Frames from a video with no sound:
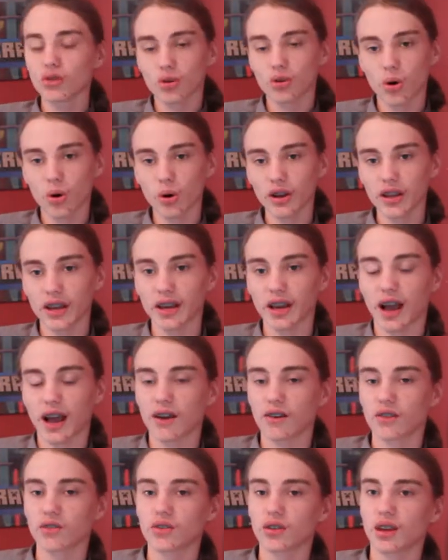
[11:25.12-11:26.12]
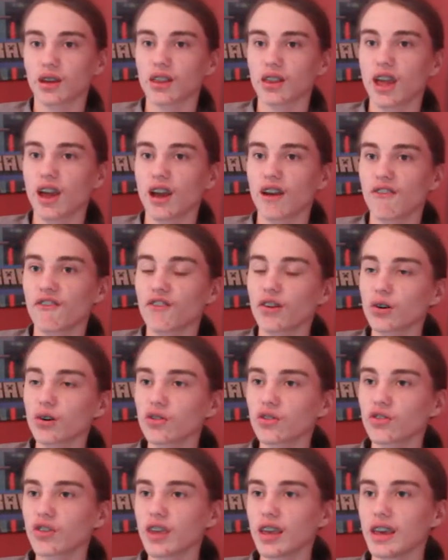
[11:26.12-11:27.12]
I was
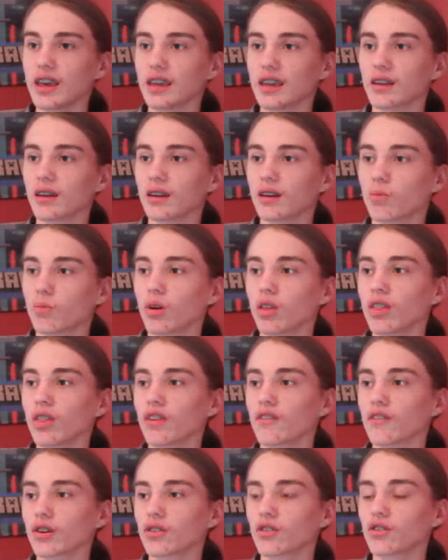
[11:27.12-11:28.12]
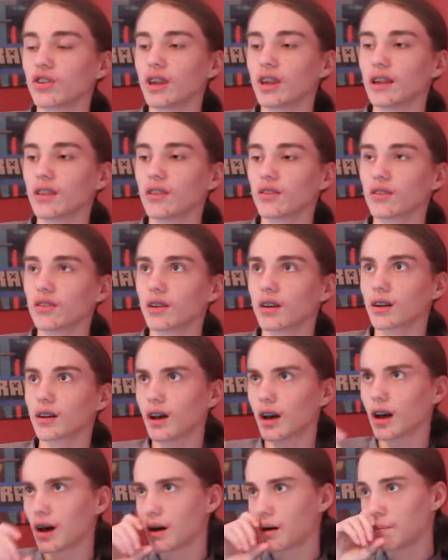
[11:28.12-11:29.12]
the first scene, one of the first
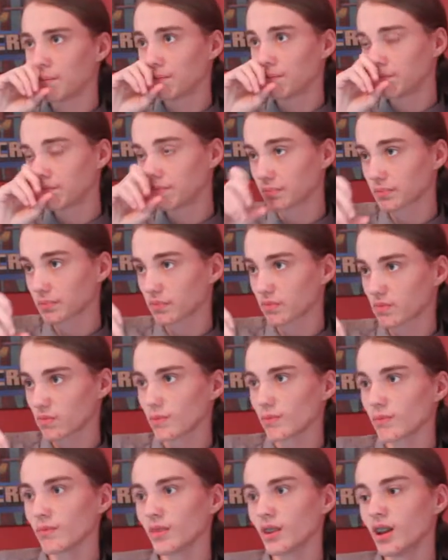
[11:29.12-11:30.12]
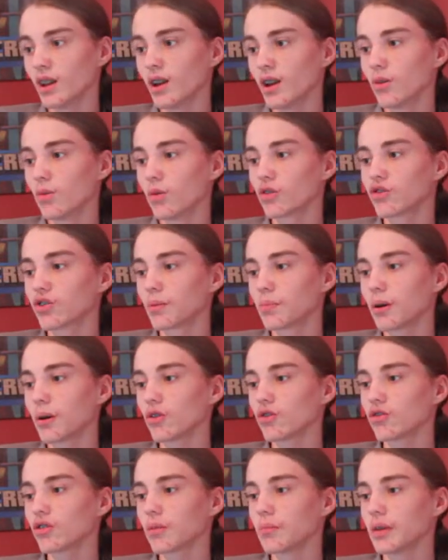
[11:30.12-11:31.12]
scenes,
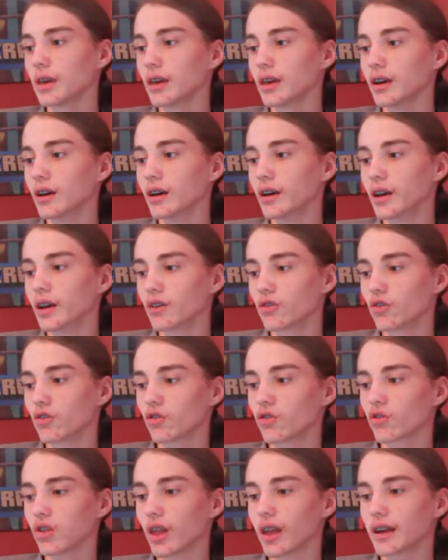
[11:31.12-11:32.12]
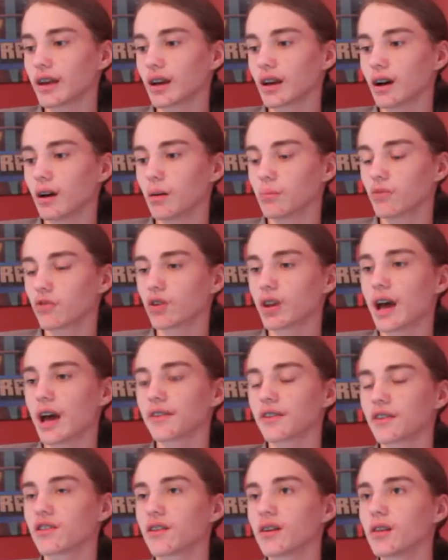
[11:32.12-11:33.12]
was supposed to be just like,
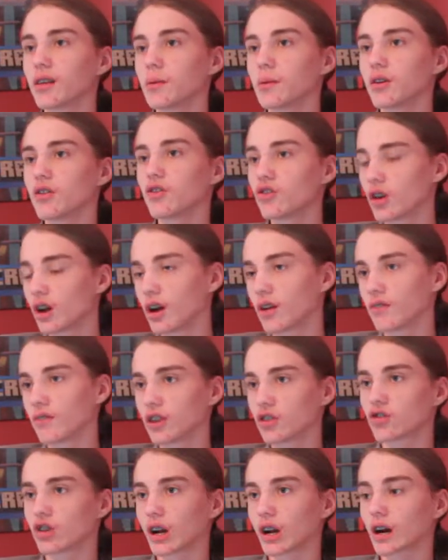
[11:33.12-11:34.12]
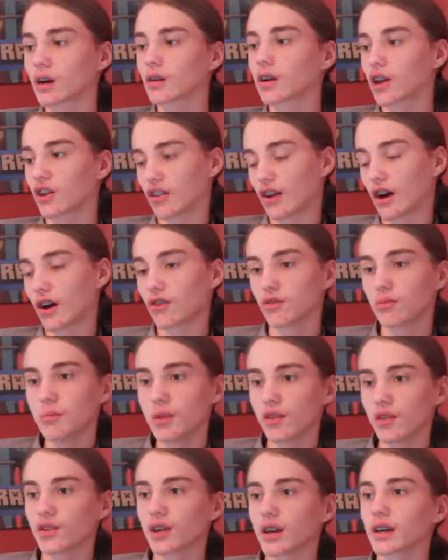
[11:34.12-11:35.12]
so you had the still image of this
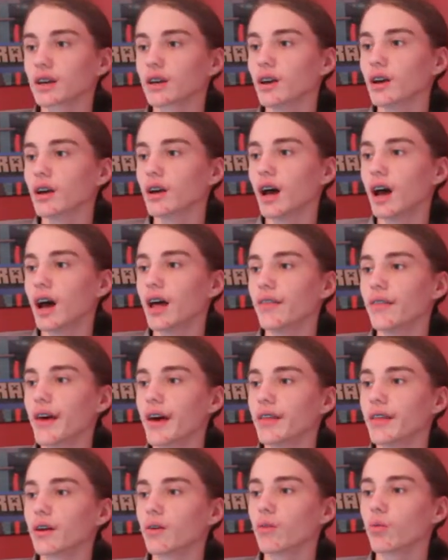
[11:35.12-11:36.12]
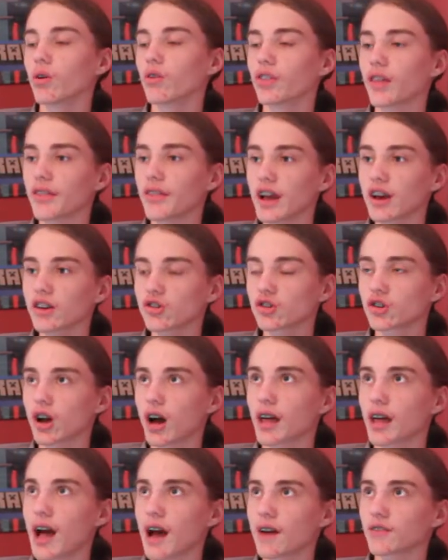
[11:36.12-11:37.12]
chair, because I was missing. And then,
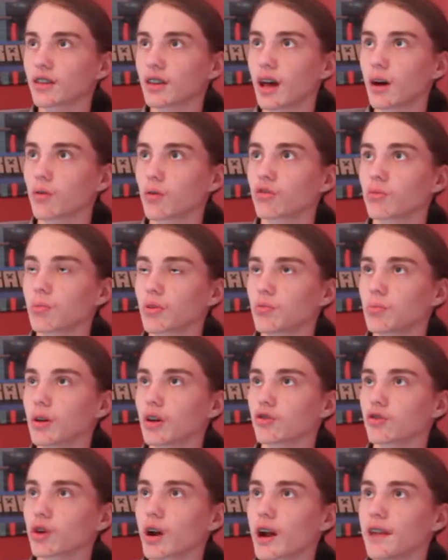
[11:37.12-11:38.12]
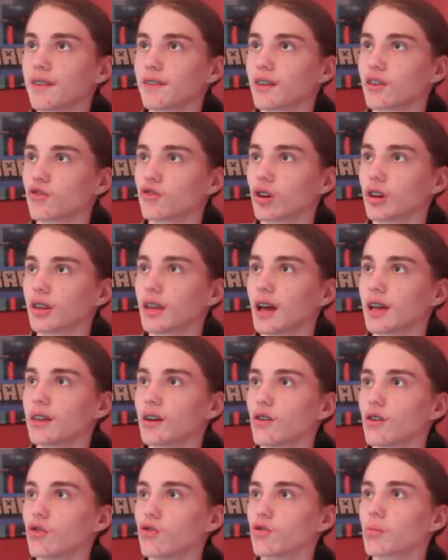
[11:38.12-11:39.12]
the next shot after that was supposed to be a
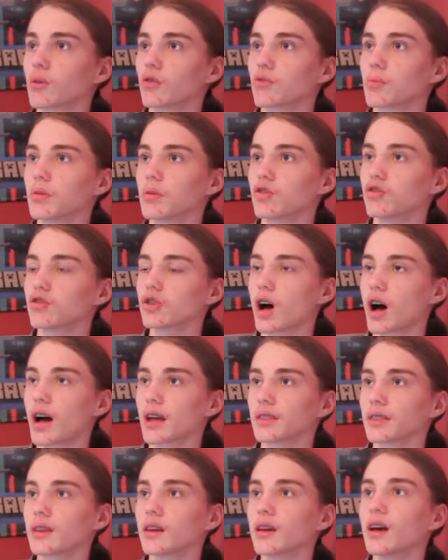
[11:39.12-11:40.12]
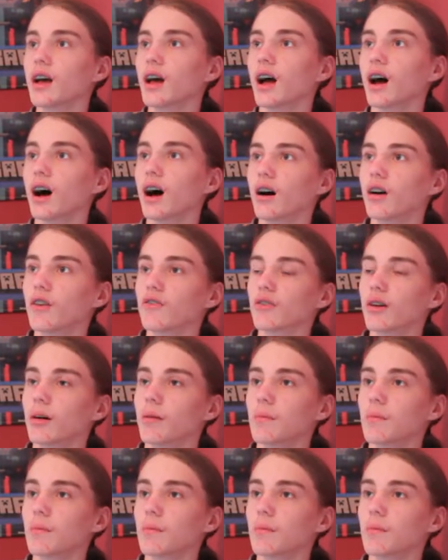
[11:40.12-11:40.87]
transition, and then it was supposed to be a shot